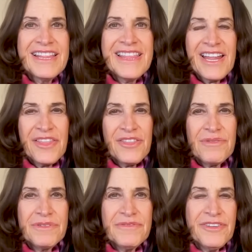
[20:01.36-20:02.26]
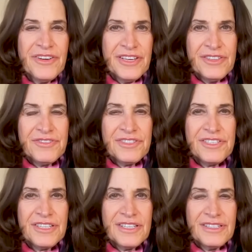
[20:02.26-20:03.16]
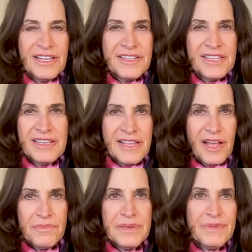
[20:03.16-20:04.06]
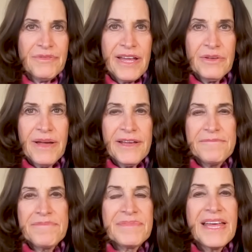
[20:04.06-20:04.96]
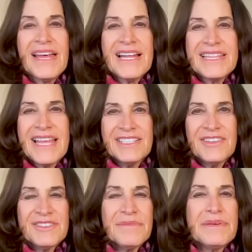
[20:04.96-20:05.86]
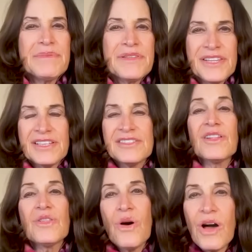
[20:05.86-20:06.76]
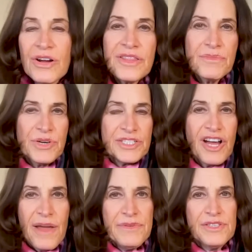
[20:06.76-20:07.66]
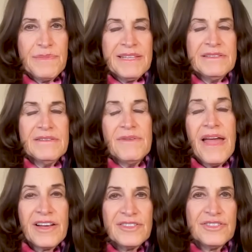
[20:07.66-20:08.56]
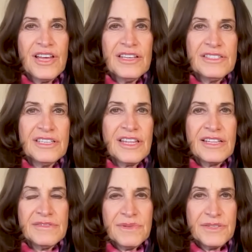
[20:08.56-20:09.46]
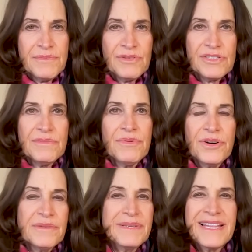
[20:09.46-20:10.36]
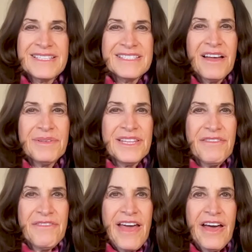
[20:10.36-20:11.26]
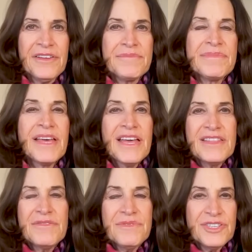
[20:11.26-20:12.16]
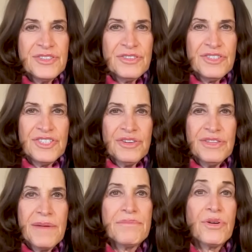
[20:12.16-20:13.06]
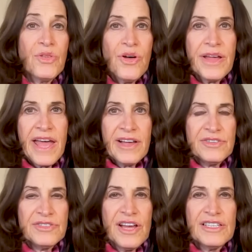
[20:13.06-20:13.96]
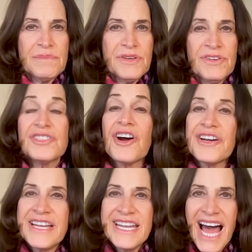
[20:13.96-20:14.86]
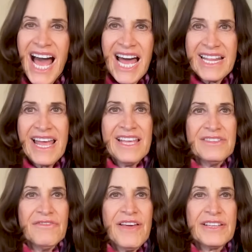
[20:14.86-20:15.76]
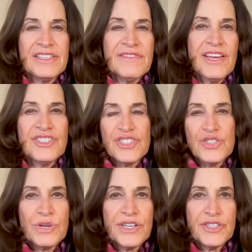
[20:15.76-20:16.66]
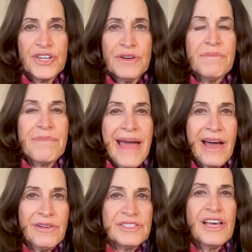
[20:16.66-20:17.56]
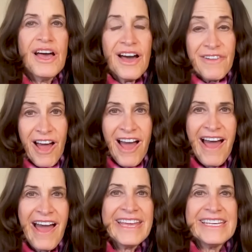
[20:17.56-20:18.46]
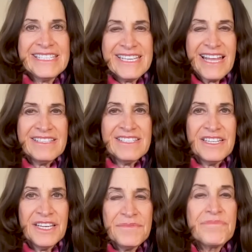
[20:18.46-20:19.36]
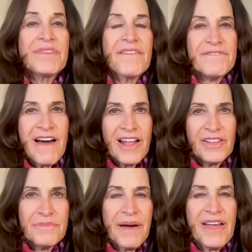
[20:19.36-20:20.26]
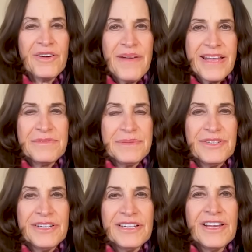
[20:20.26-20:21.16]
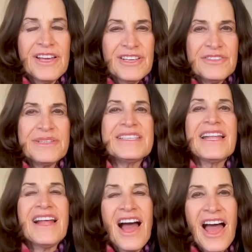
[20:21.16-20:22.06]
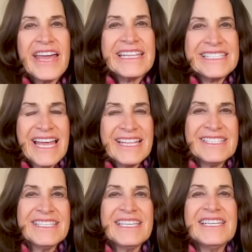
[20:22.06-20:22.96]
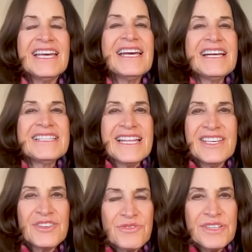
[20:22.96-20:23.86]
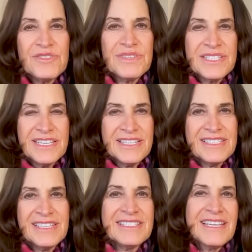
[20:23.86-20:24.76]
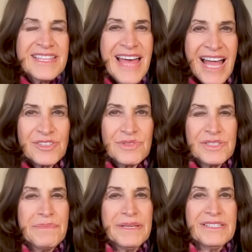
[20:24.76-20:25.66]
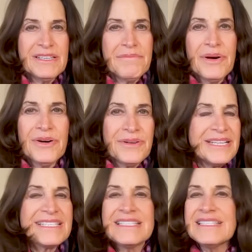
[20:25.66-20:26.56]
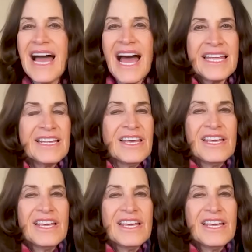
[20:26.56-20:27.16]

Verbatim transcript: that I thought were very interesting and I think can help people right away. That you know, some people think the longer, the more time you spend exercising, that's what's most important, but that's not what they found. The research showed that prolonged exercise periods are not as effective as short term bouts of high intensity, followed by a rest period. So it's that high intensity, that increased resistance. That's what's building bone. It's not,